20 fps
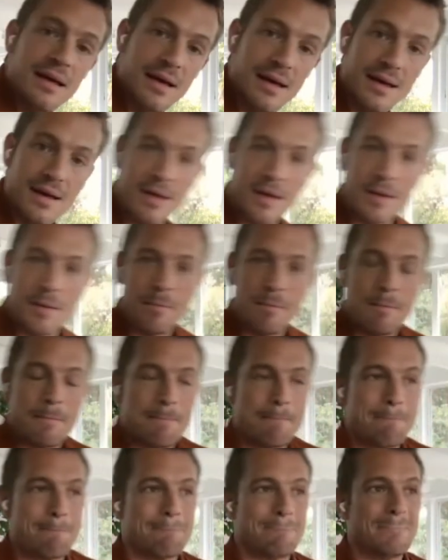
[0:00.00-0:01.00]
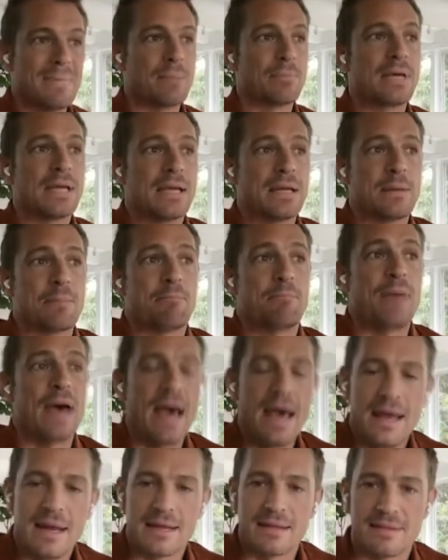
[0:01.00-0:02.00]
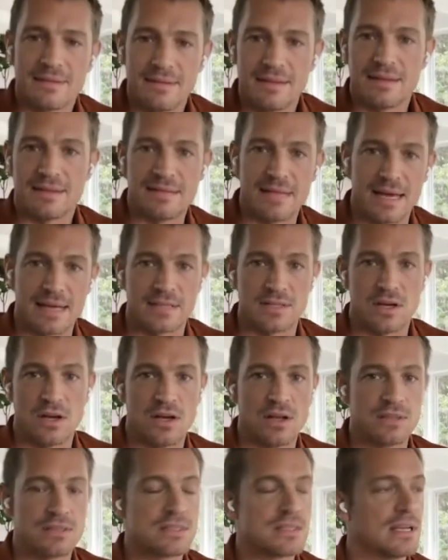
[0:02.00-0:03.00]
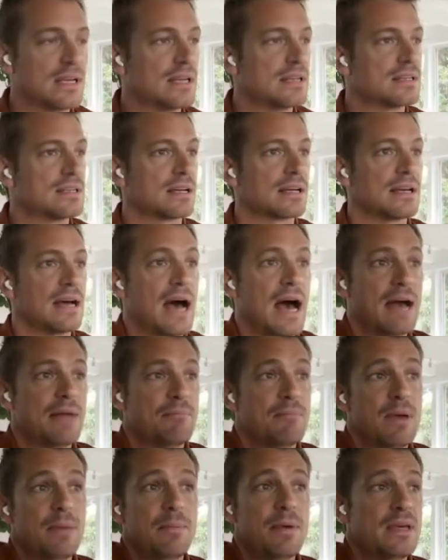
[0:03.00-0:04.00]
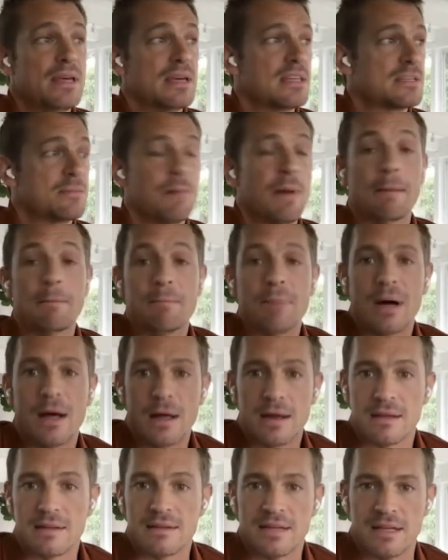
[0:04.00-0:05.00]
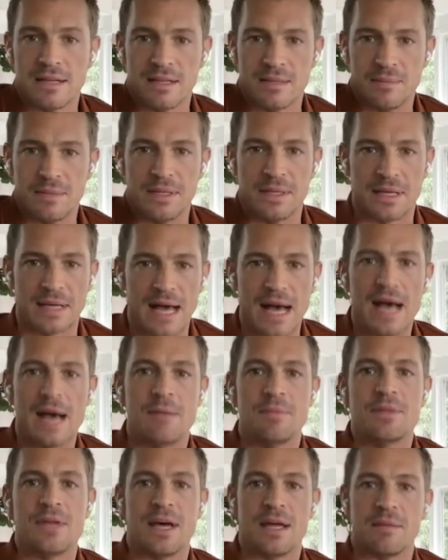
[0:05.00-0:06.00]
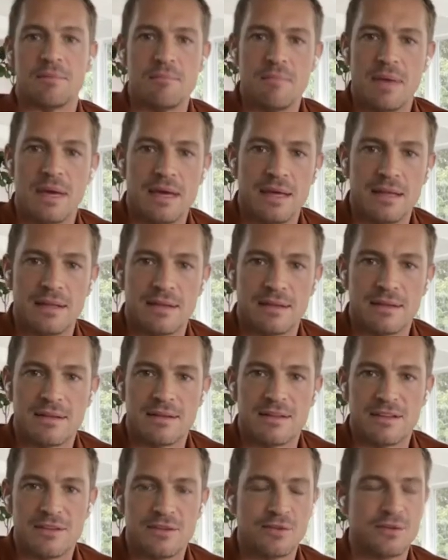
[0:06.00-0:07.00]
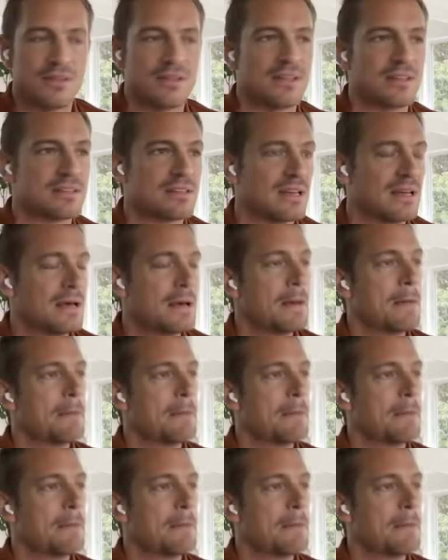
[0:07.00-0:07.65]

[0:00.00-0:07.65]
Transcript: I'm getting a panic attacks on stage. Like maybe it's my body telling me like I'm not made to do this.